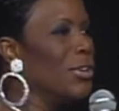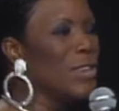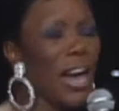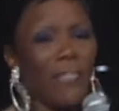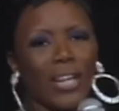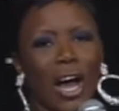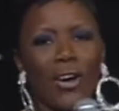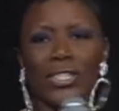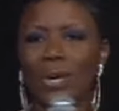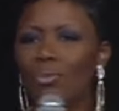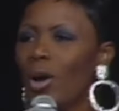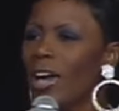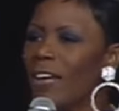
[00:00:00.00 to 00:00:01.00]
You ever go
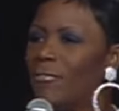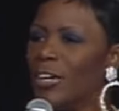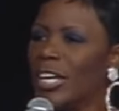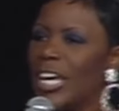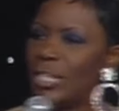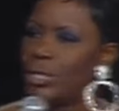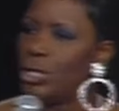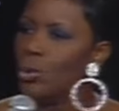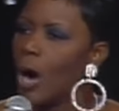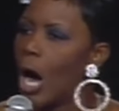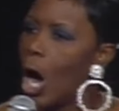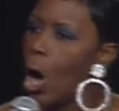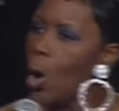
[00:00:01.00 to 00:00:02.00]
somewhere and forget you
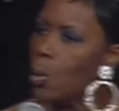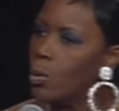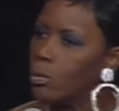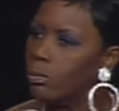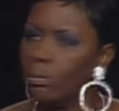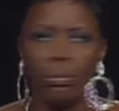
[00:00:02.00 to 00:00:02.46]
a hoe?